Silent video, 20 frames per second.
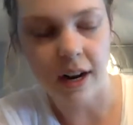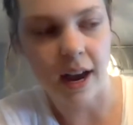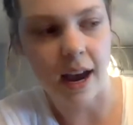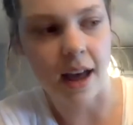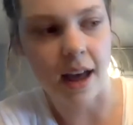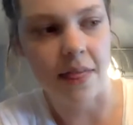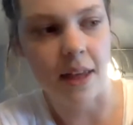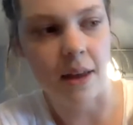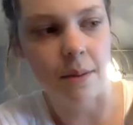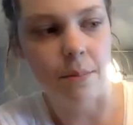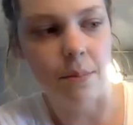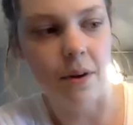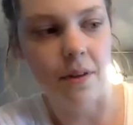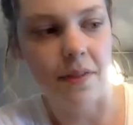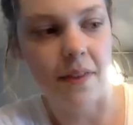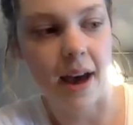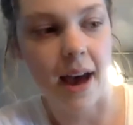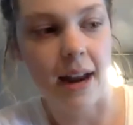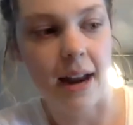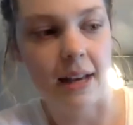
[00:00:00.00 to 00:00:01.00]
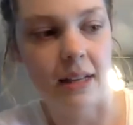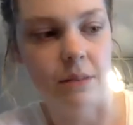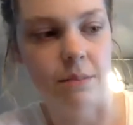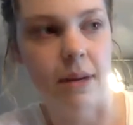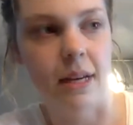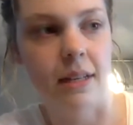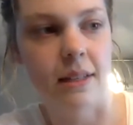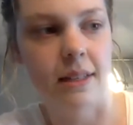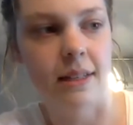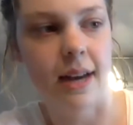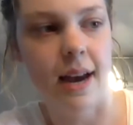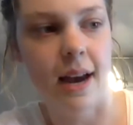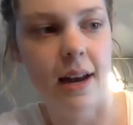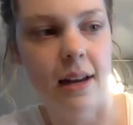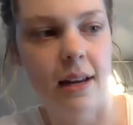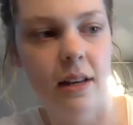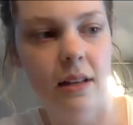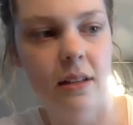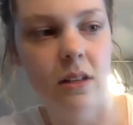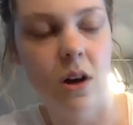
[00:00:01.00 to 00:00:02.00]
and then put that as my
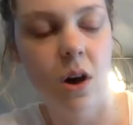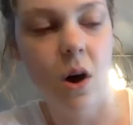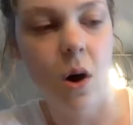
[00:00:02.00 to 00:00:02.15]
status.